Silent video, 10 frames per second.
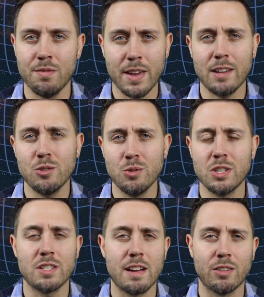fake news
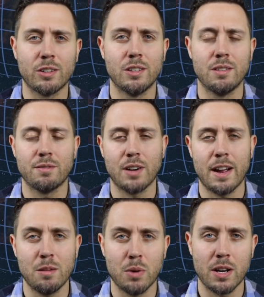is never good for
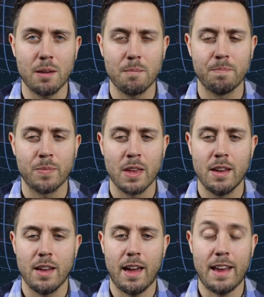anybody.
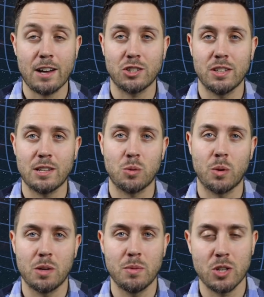And actually, that's what
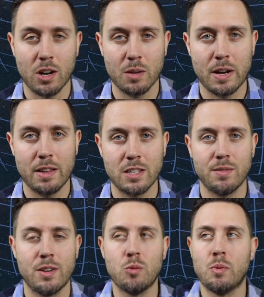we're going to be talking about in this
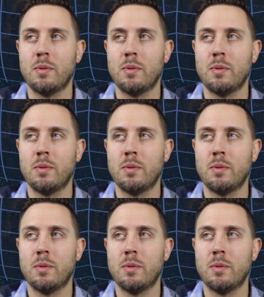video. But